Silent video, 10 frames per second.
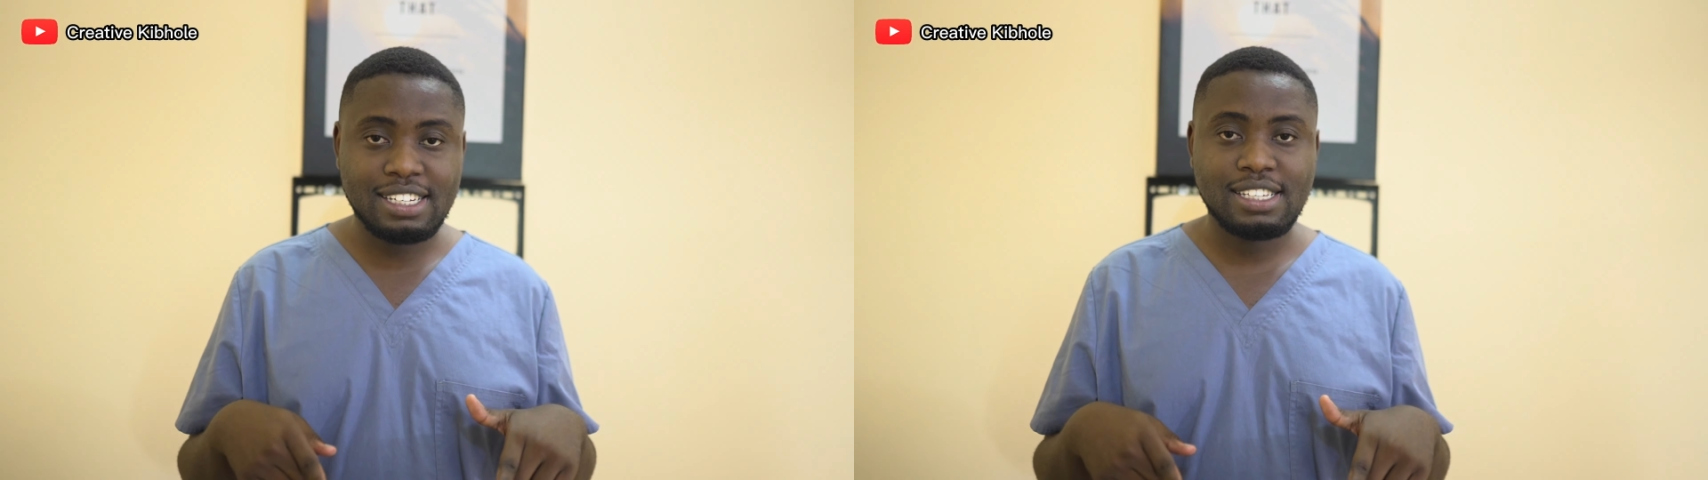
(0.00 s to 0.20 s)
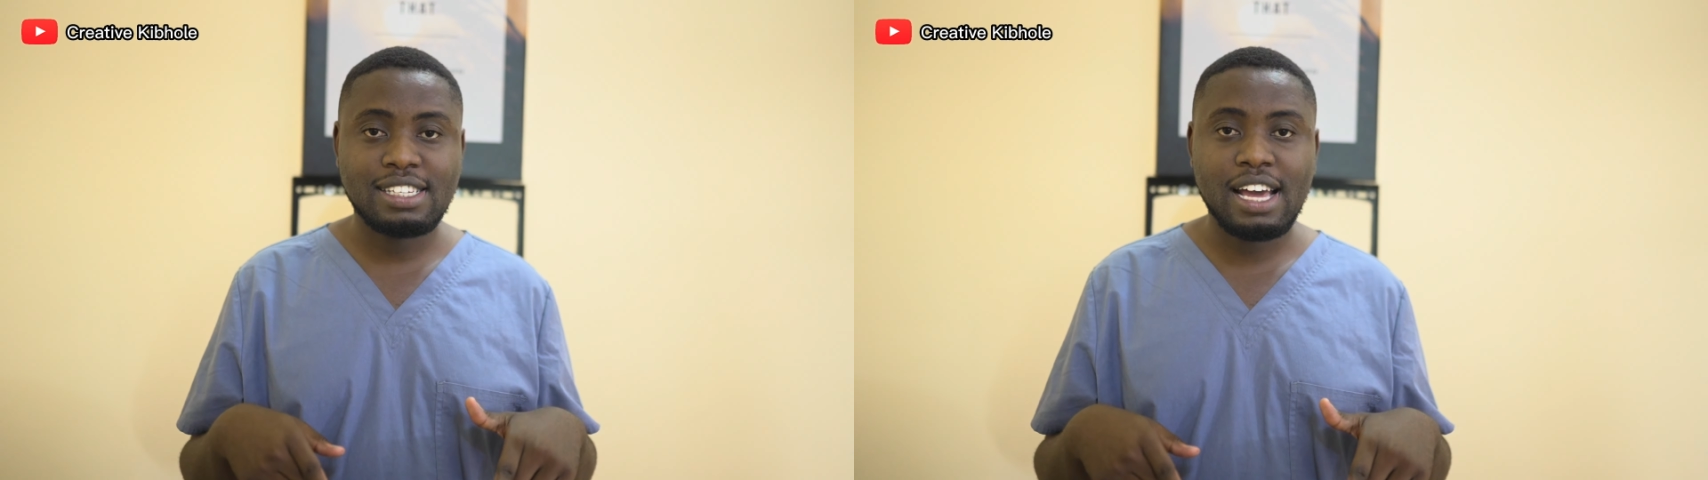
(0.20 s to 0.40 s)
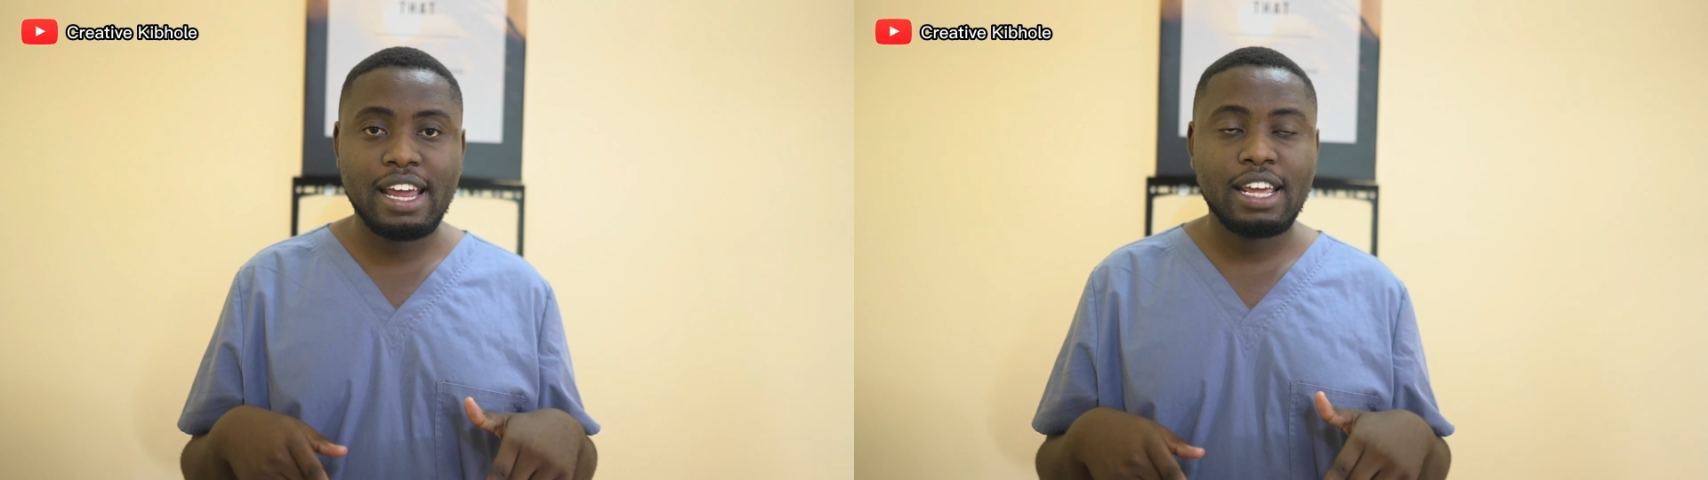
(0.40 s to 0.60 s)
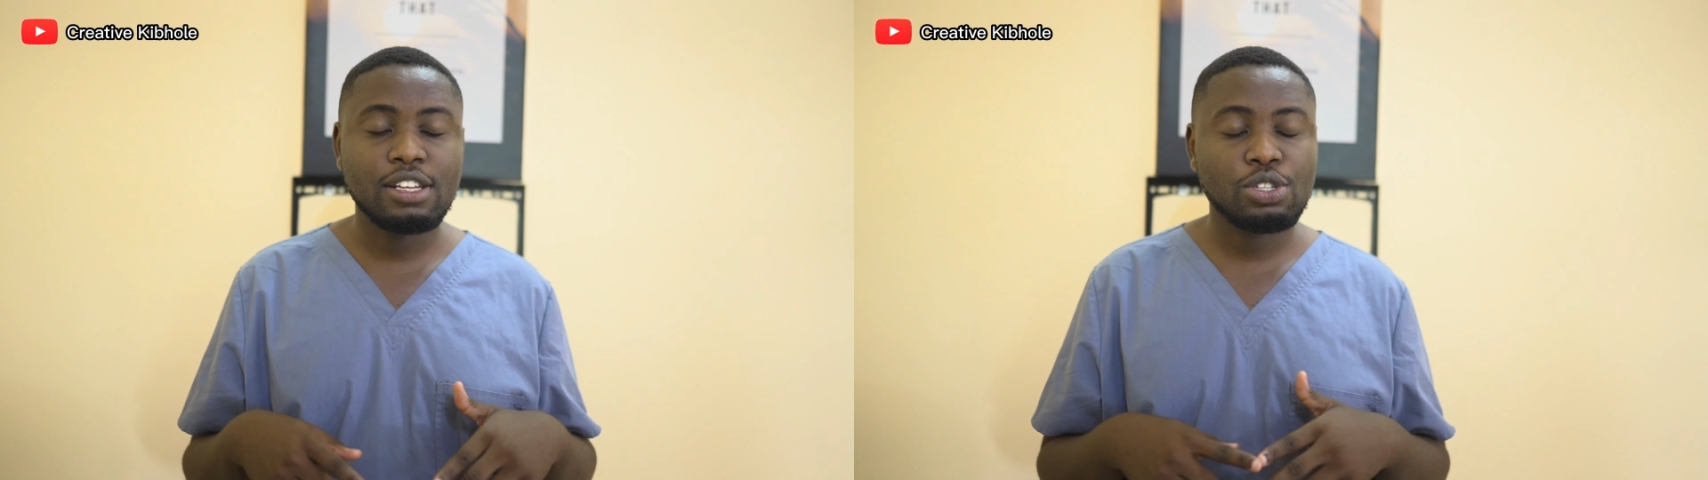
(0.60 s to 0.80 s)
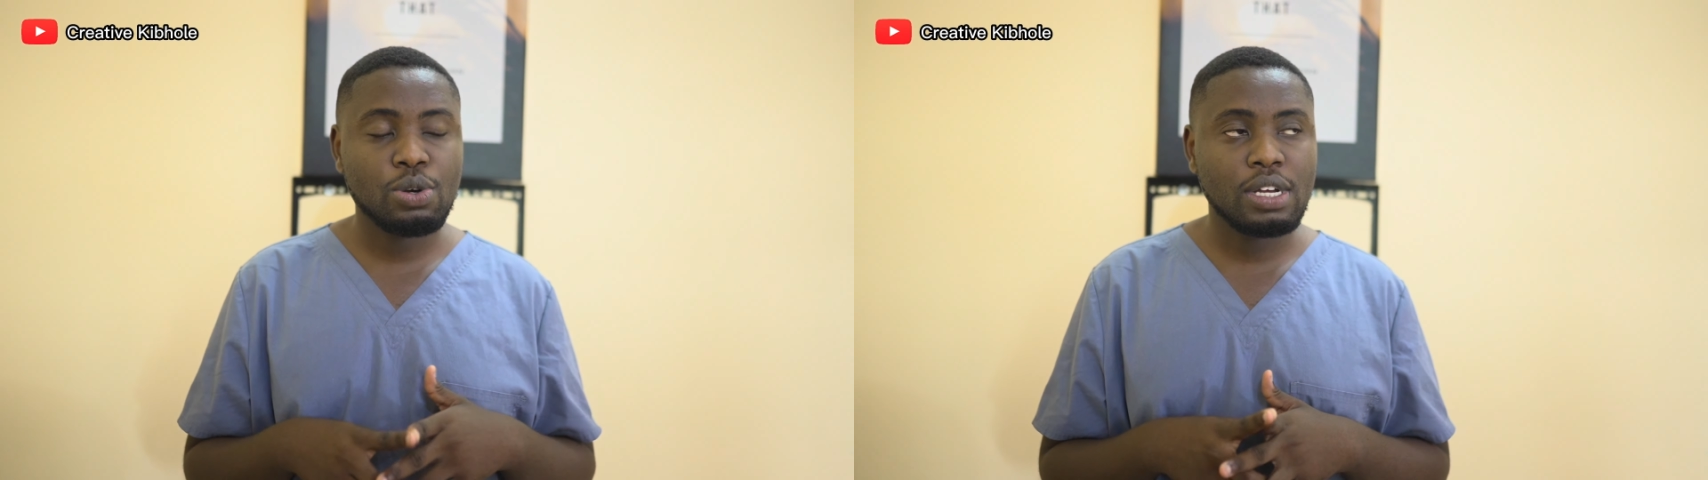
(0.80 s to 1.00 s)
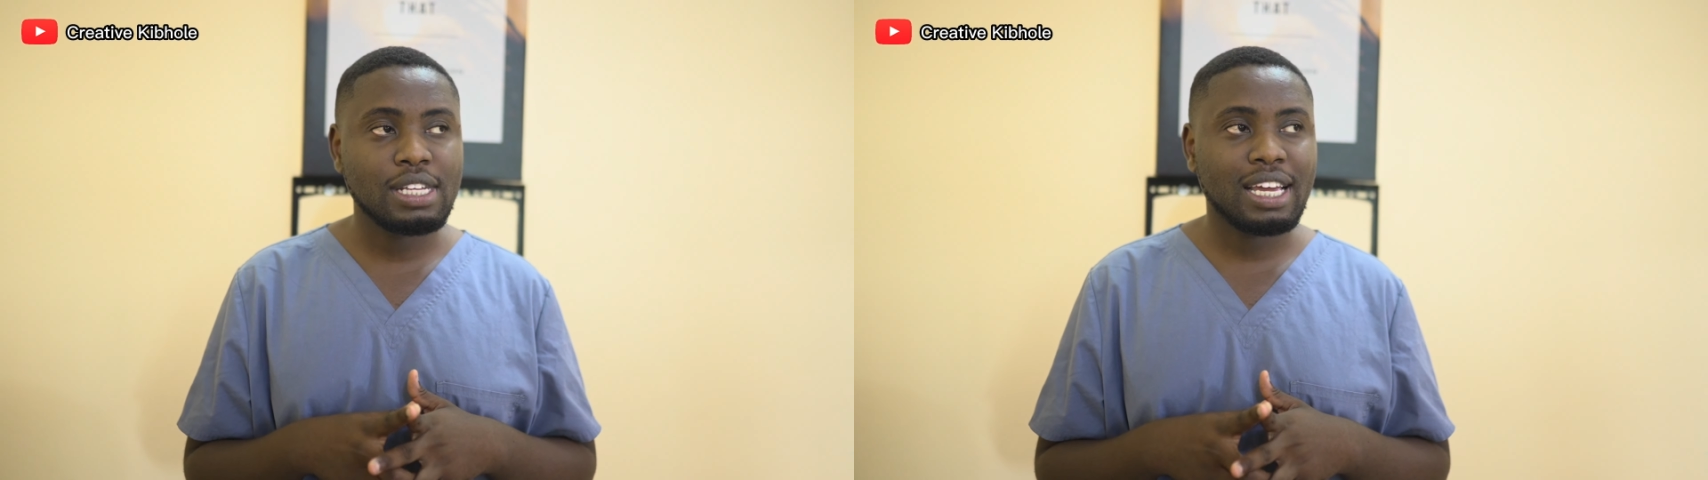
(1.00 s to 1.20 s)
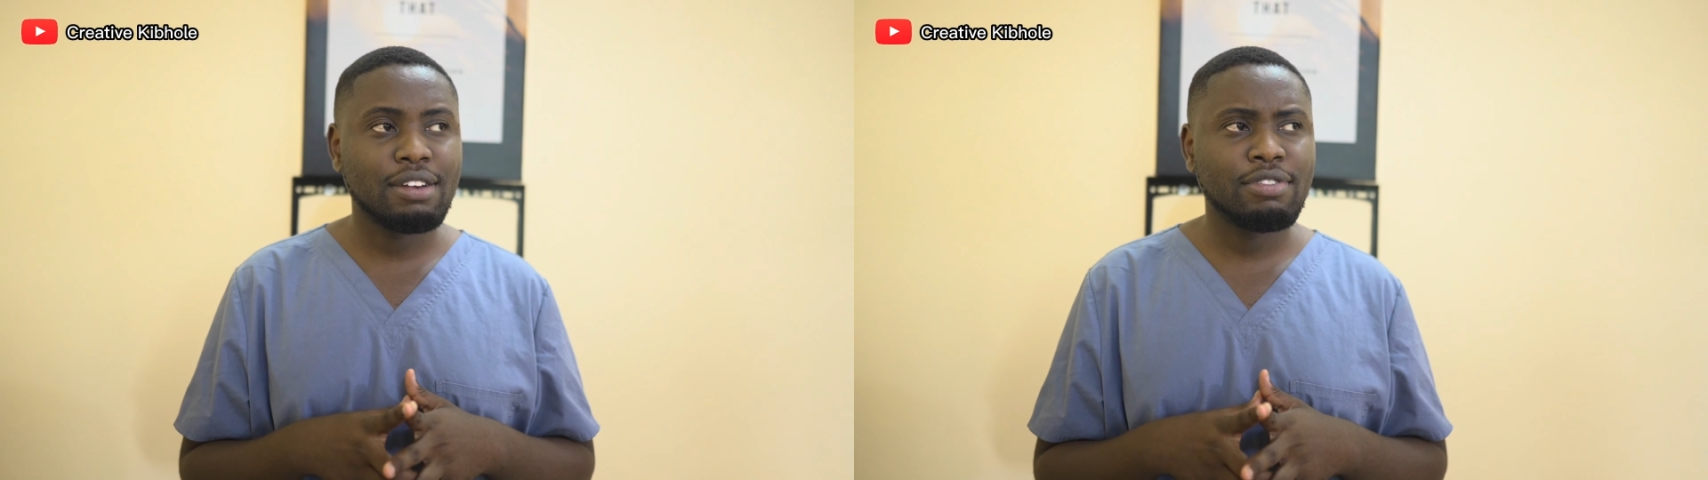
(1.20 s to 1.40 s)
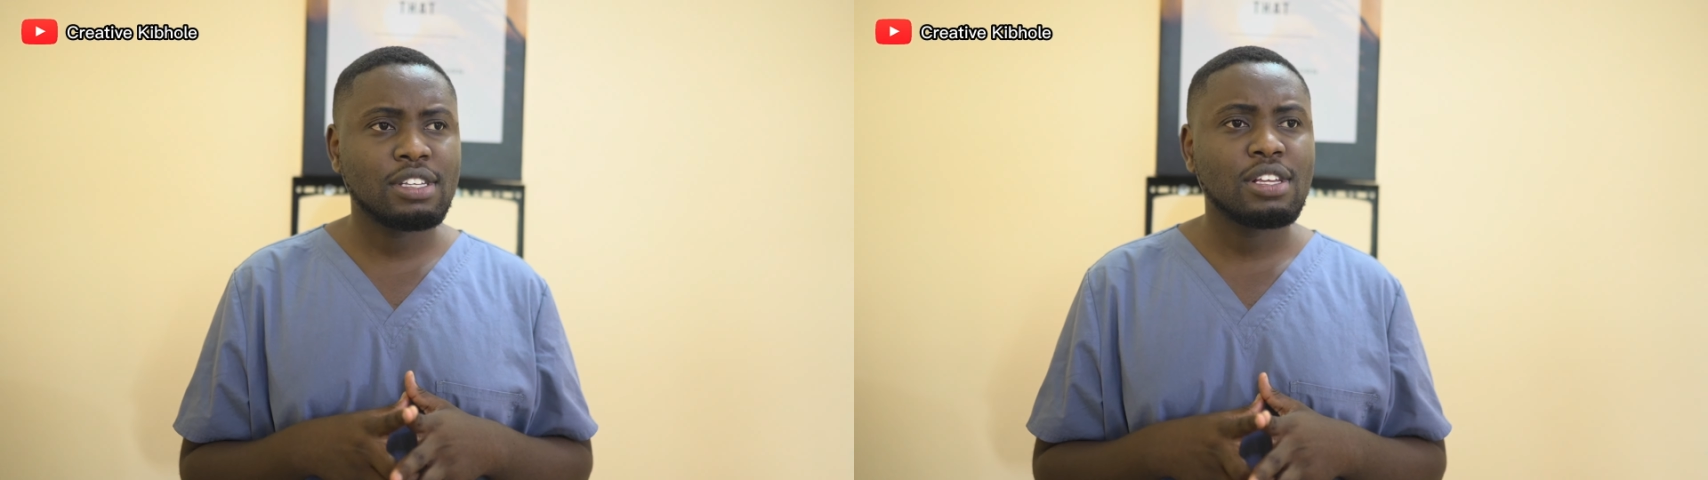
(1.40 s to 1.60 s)
Tanzania so as I
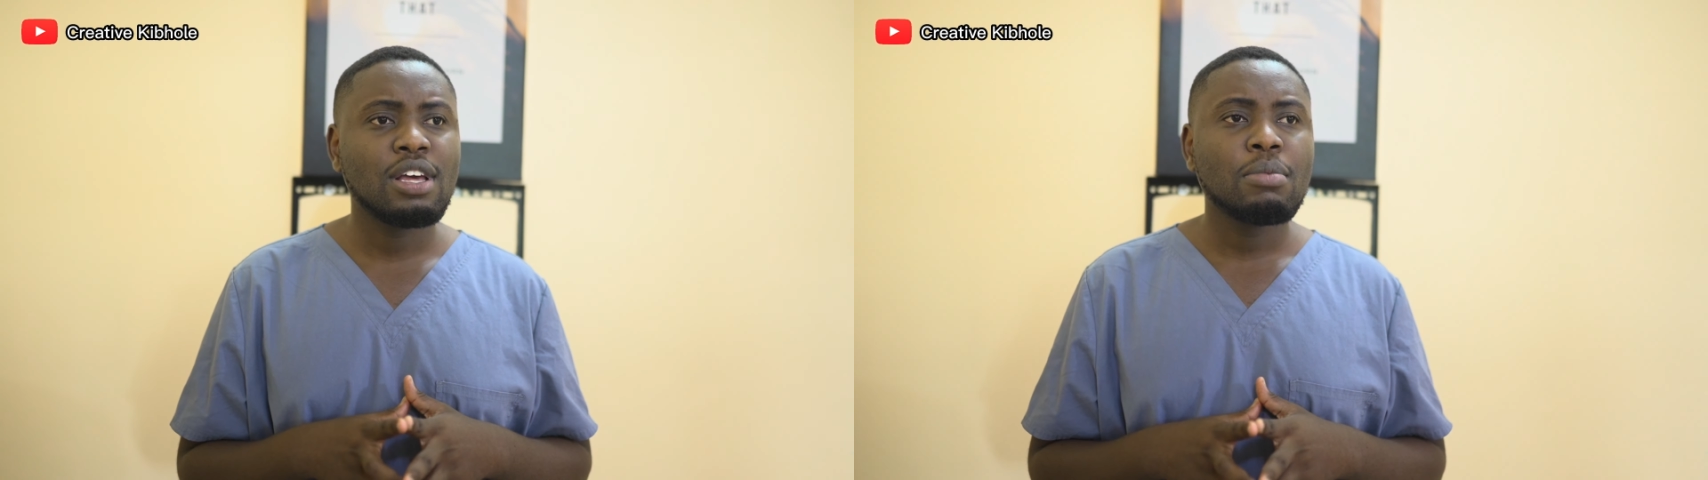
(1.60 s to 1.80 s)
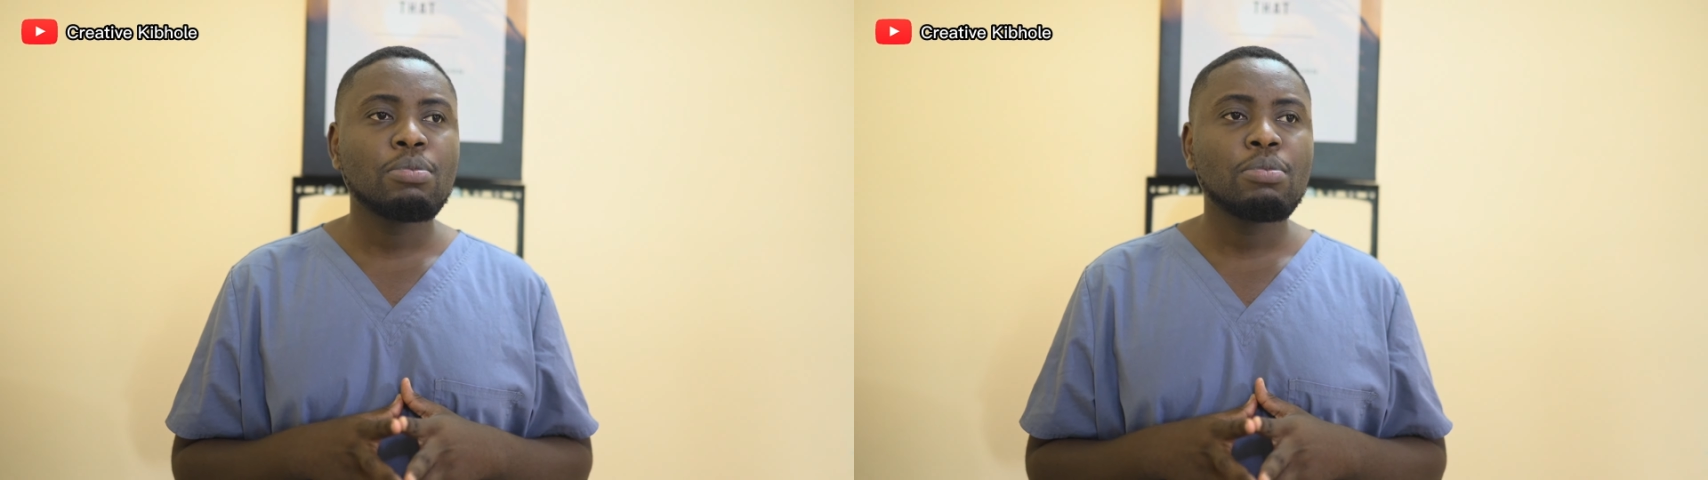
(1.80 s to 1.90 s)
can fix,